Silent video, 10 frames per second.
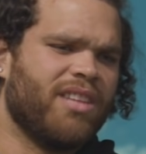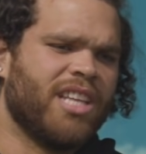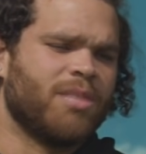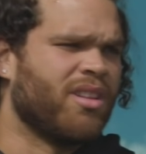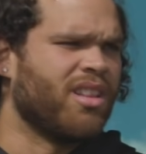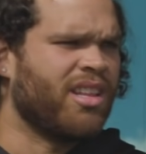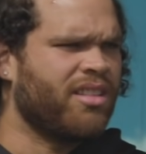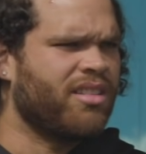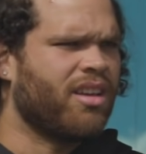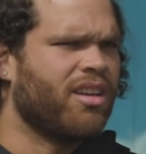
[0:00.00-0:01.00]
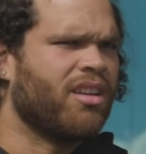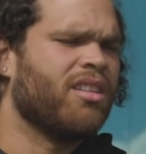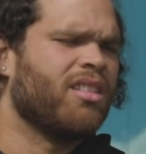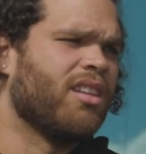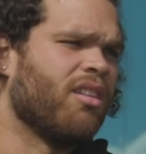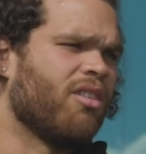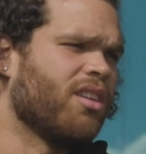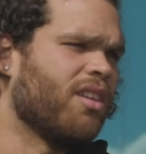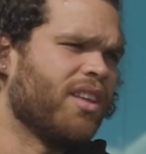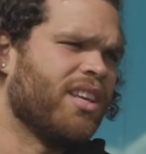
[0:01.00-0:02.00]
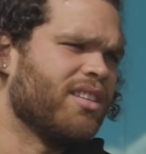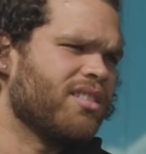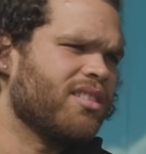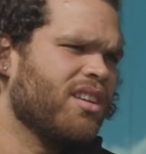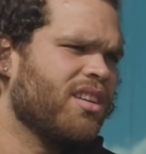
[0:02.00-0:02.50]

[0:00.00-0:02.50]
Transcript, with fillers: has been in le the league long enough that he's